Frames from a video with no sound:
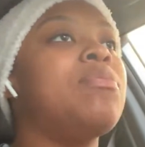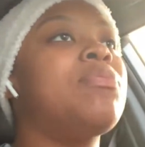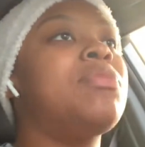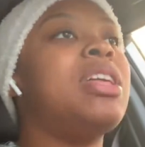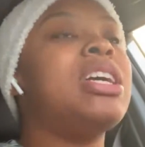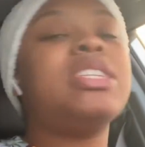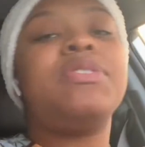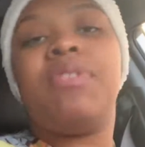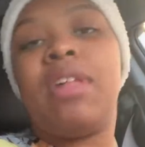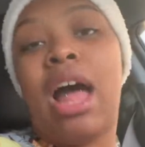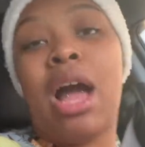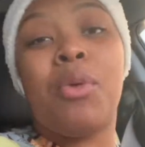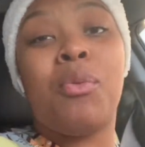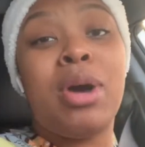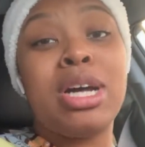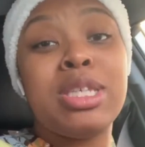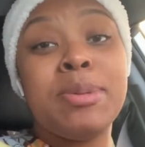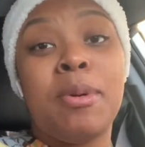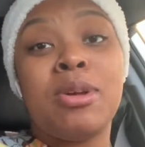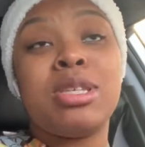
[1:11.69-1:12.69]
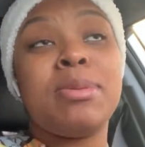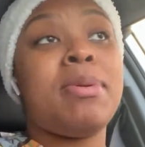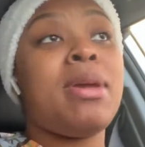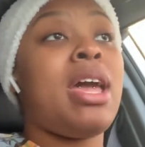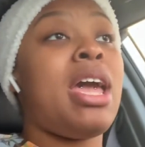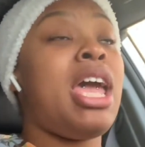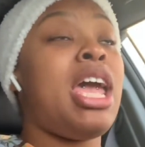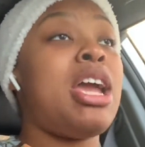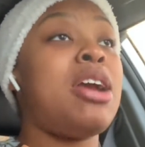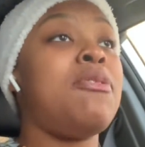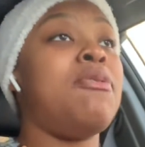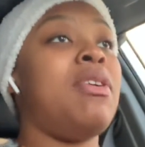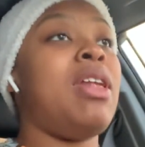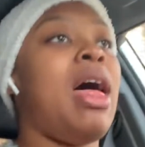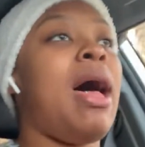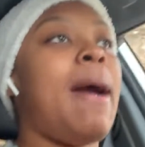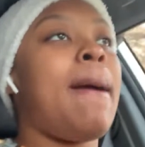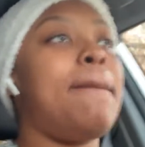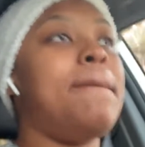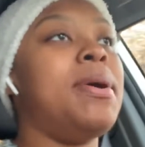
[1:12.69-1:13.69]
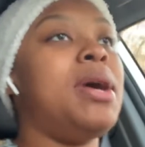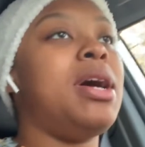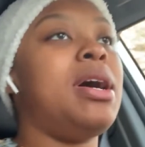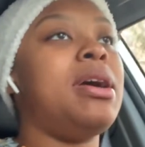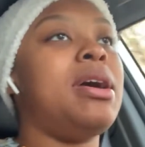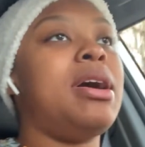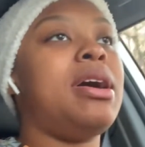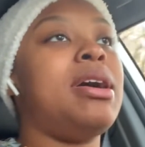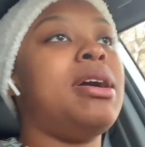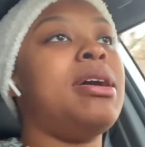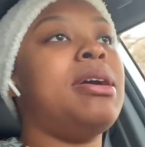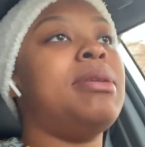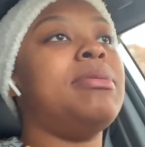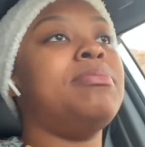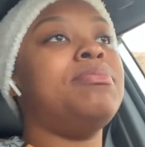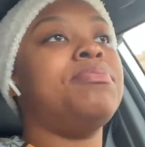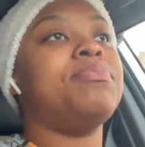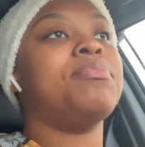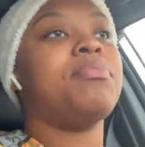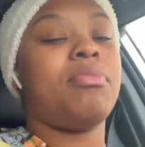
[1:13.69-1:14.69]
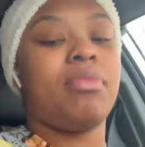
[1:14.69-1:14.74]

this vlog was supposed to be a hair vlog, but um,